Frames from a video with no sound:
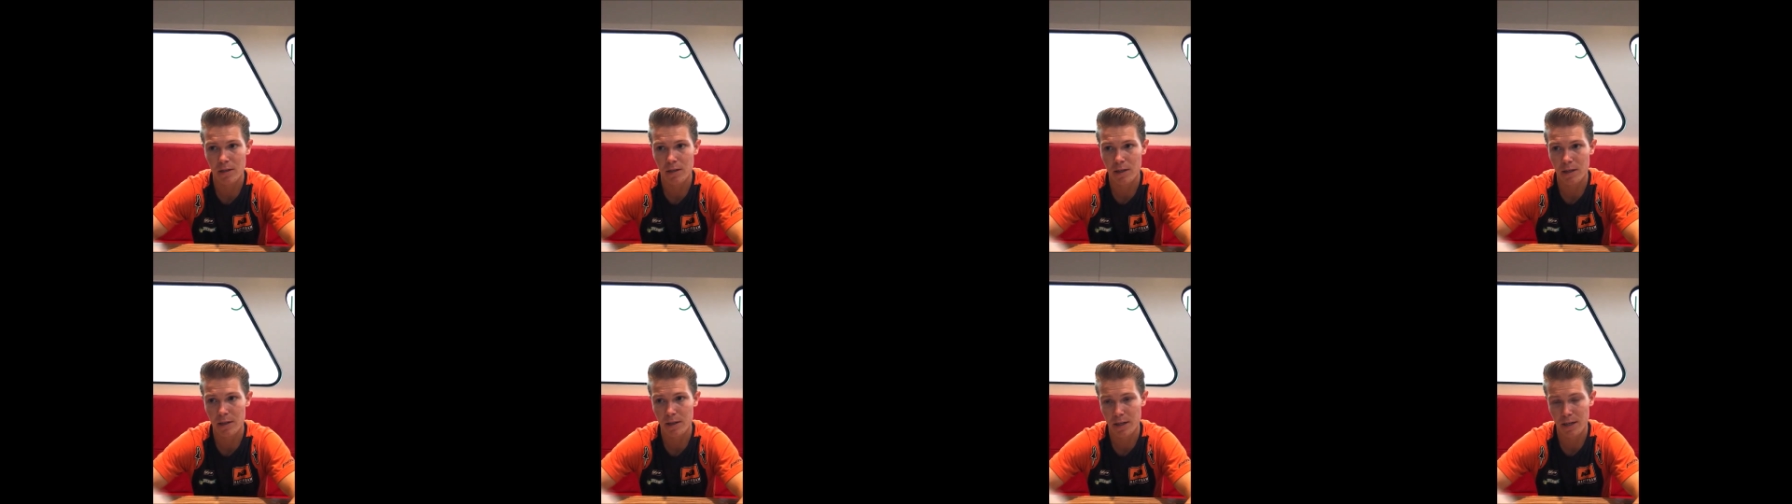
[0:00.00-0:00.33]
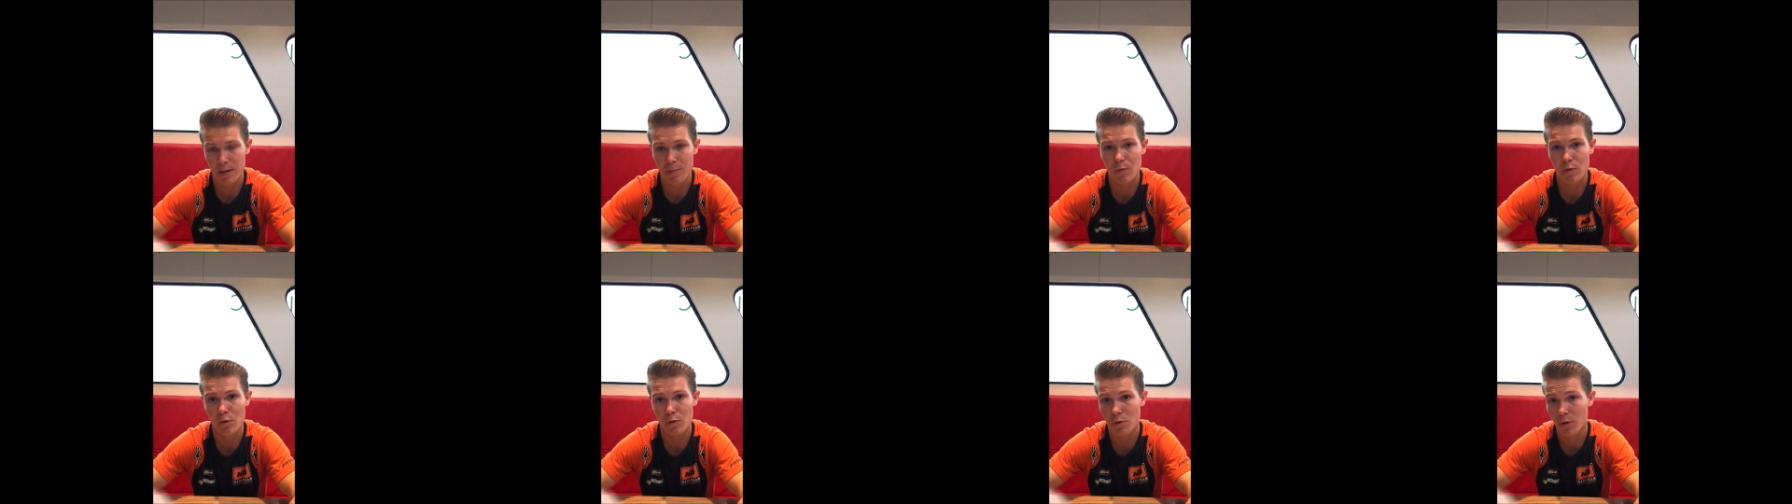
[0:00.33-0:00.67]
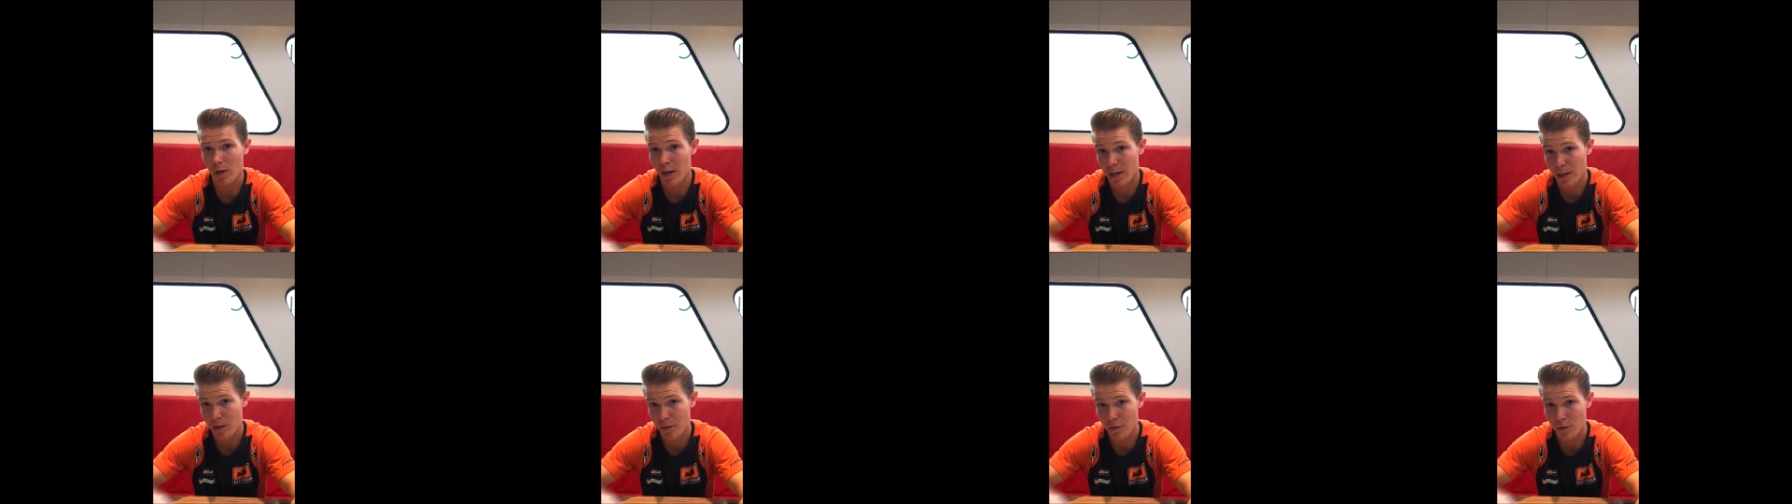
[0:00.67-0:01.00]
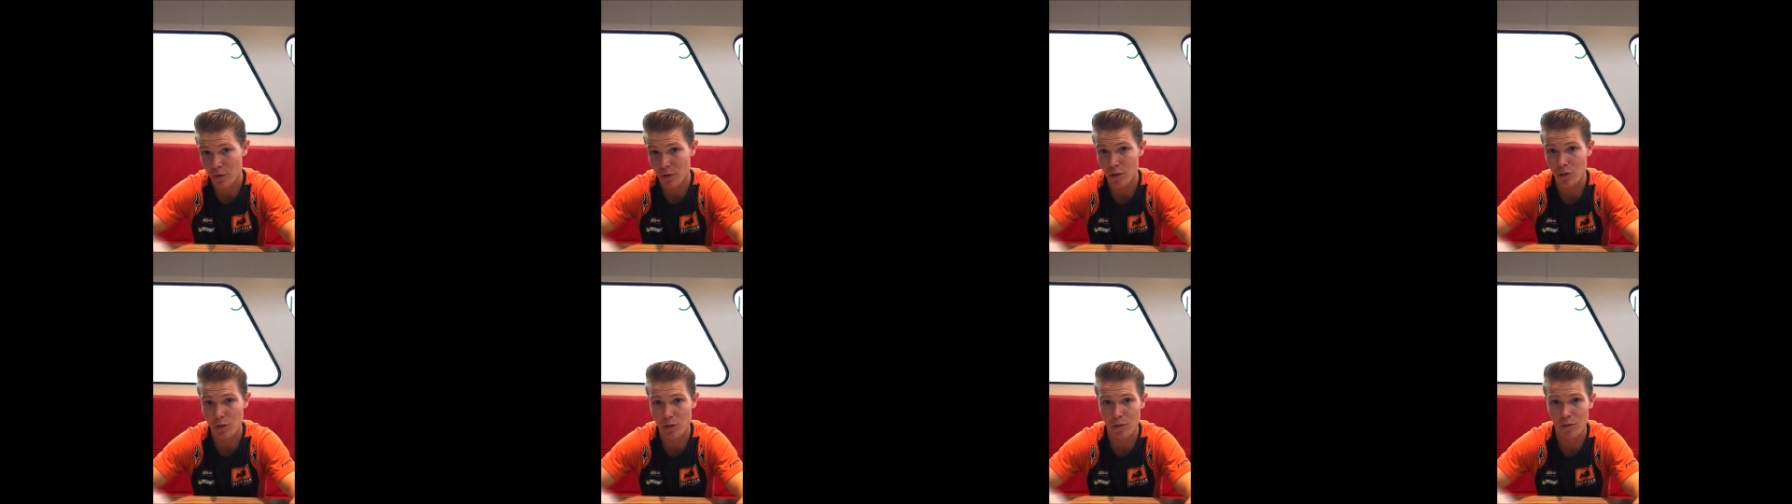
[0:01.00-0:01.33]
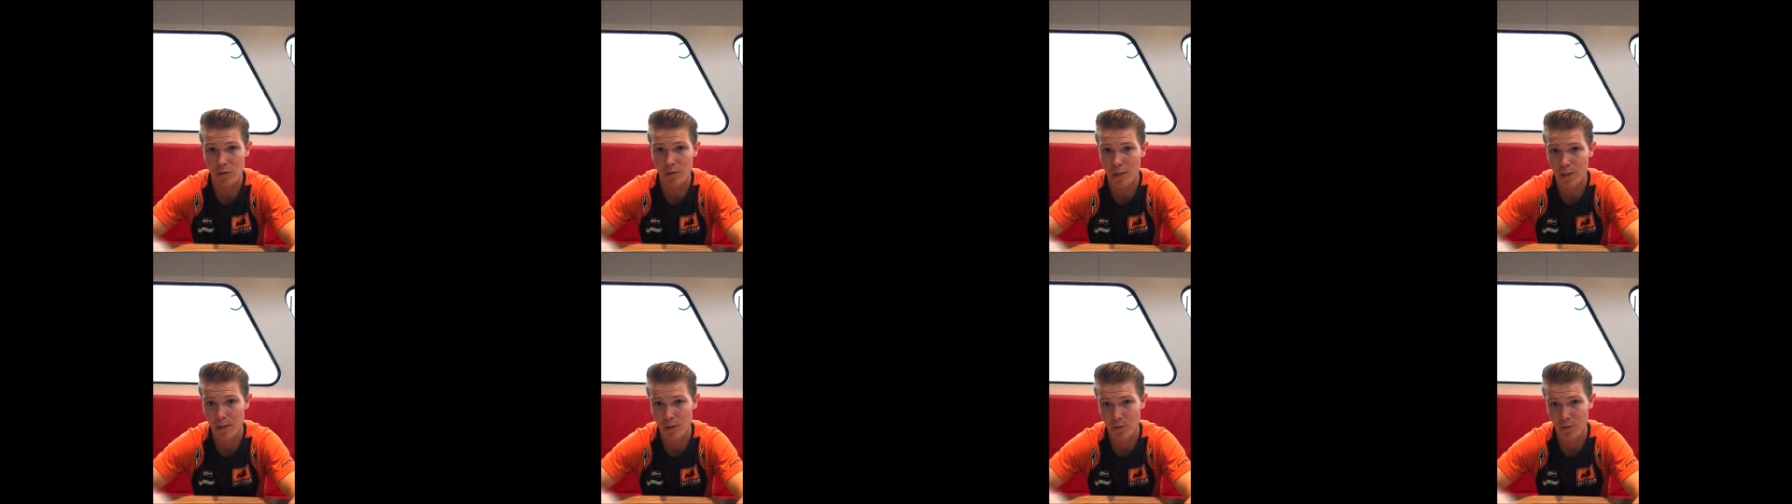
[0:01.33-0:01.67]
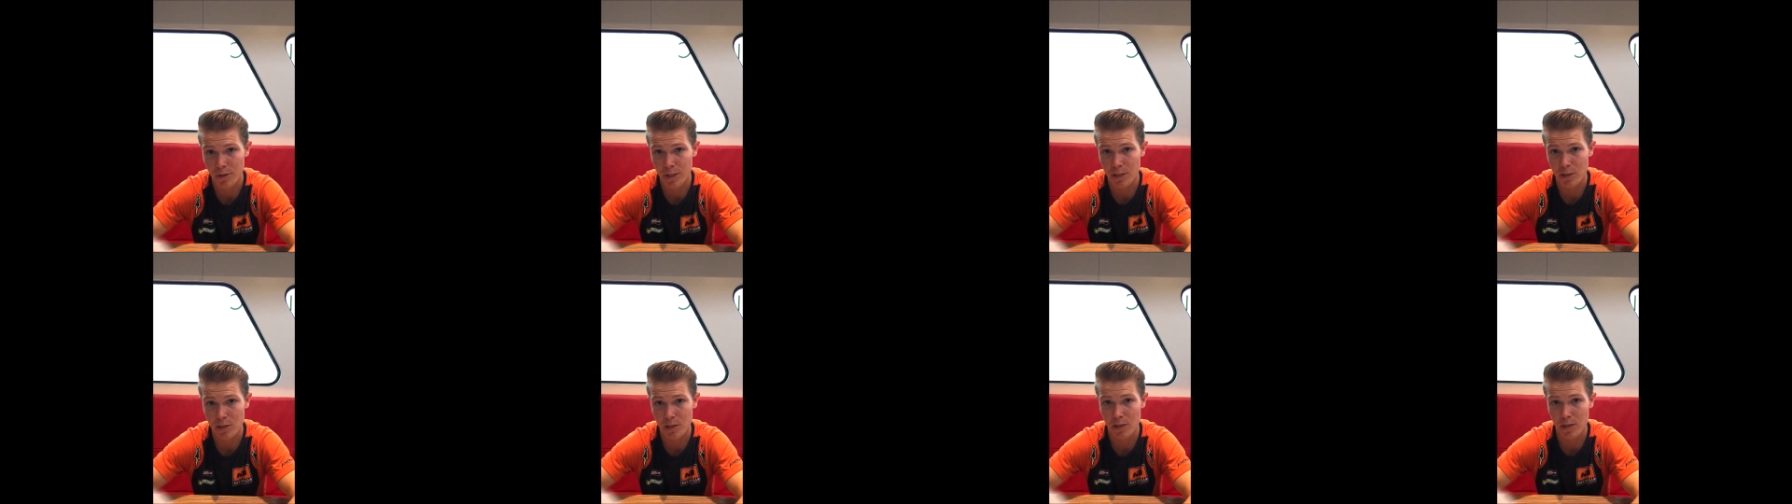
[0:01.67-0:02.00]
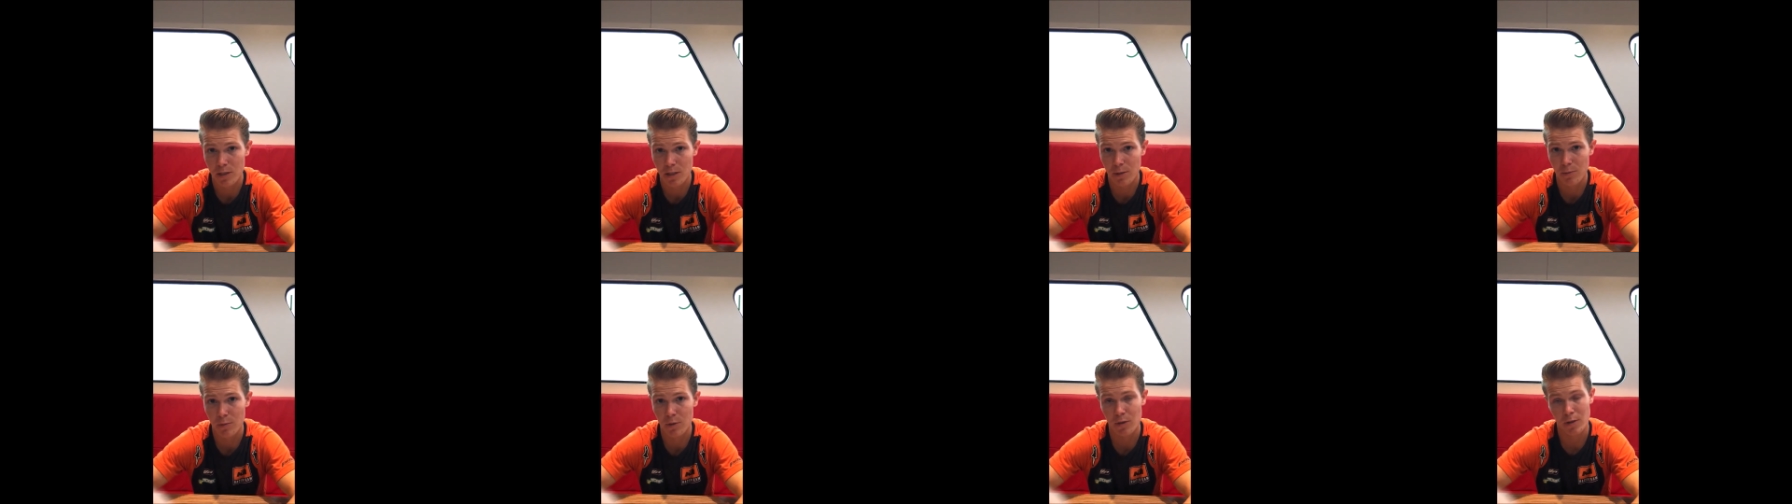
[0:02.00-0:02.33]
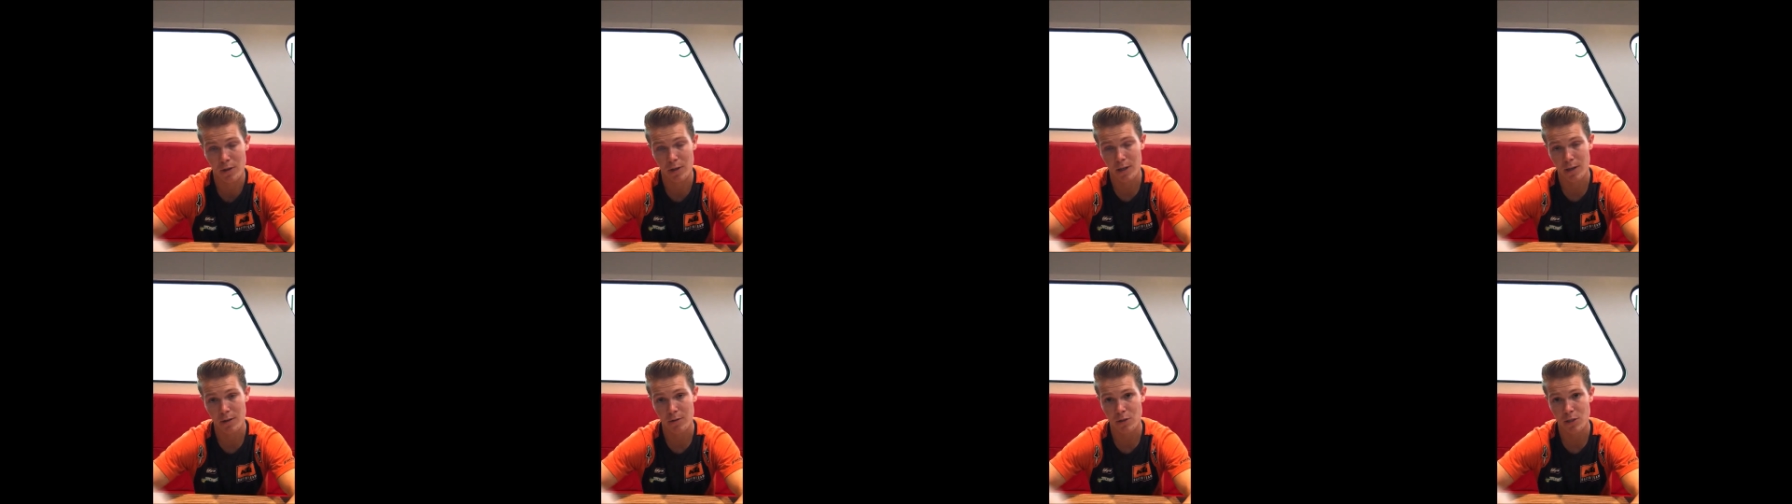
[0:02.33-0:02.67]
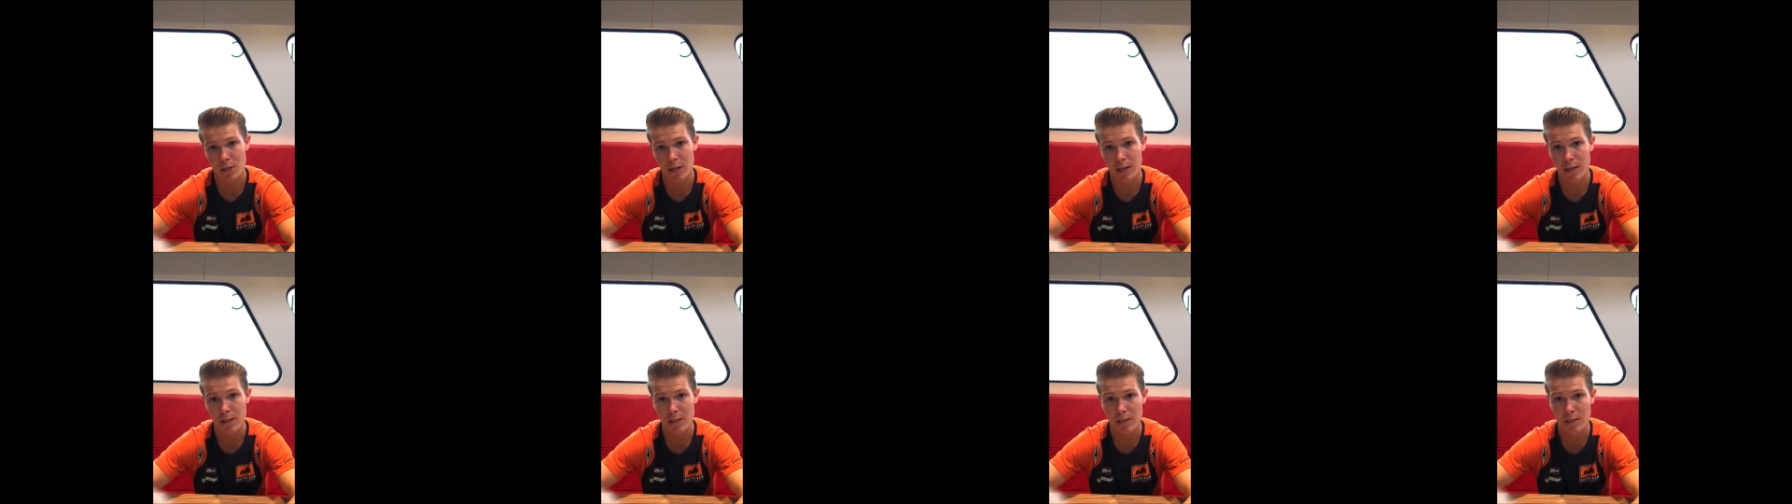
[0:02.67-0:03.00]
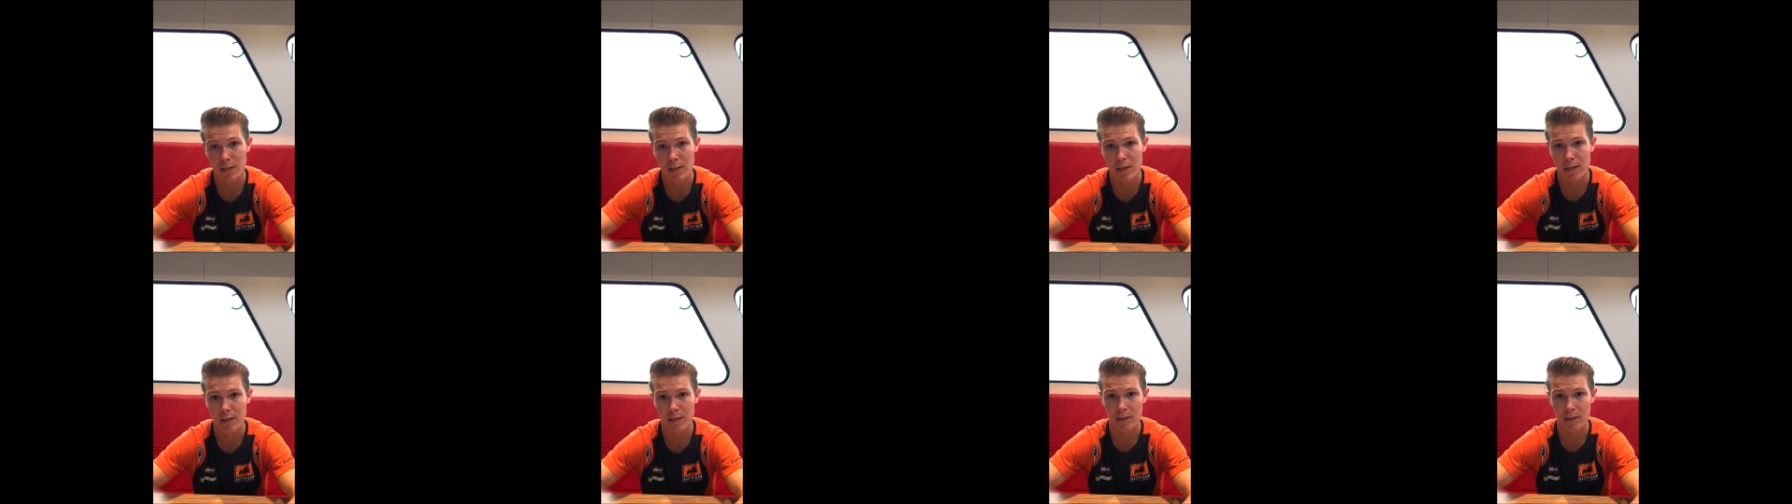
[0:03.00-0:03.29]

I came to Arie Vos, his racing team on a Kawasaki,